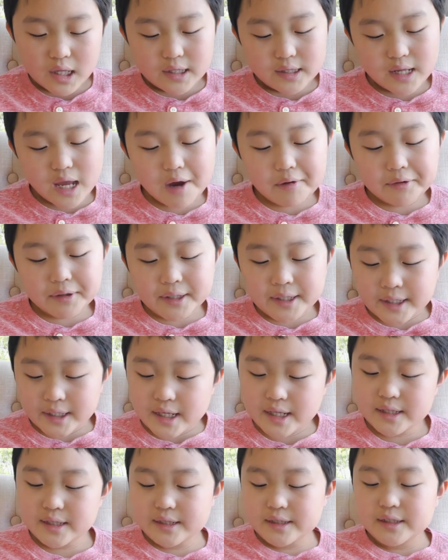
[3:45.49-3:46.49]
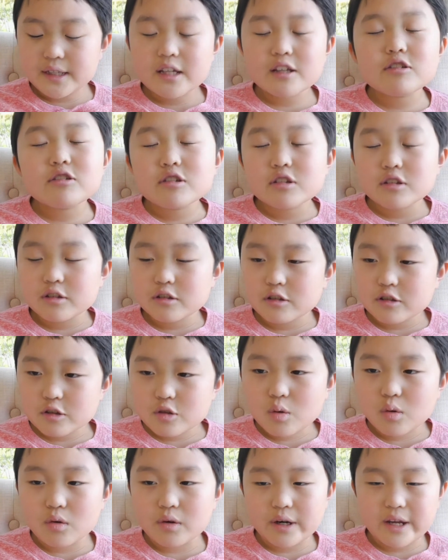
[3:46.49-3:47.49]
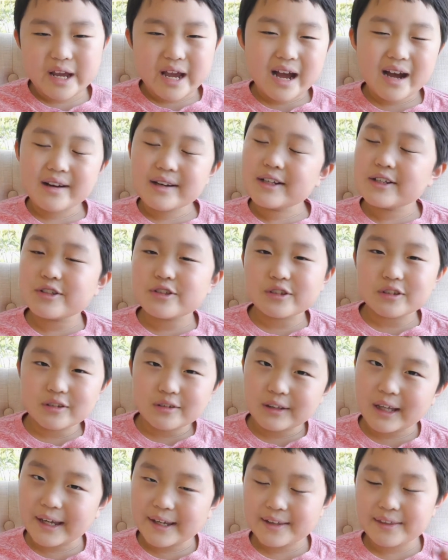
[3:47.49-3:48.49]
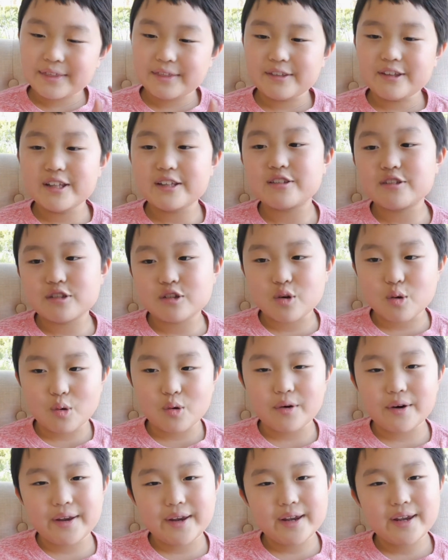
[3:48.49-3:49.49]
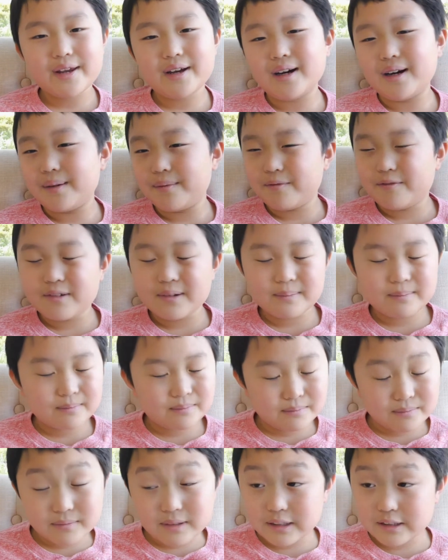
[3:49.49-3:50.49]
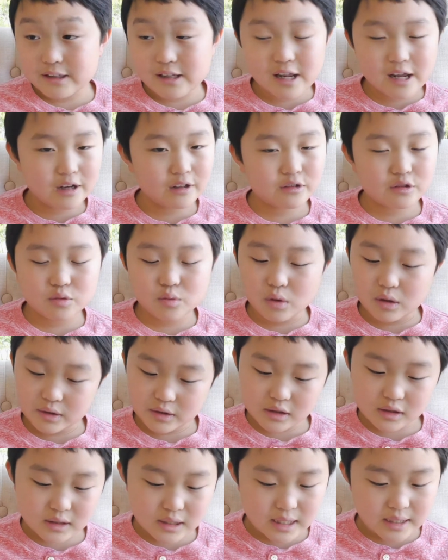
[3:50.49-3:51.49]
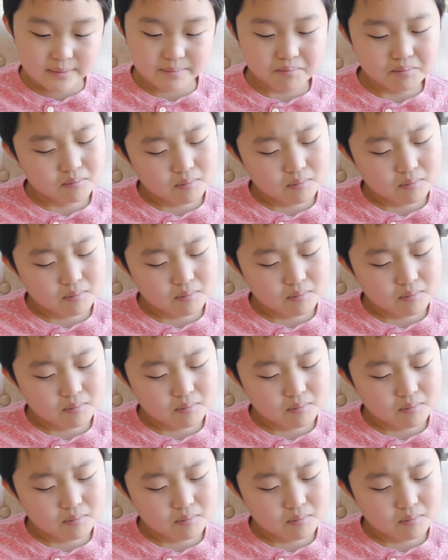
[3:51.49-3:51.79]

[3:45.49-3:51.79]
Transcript: now in this story, how did you like this story from the scale to 1 to 10?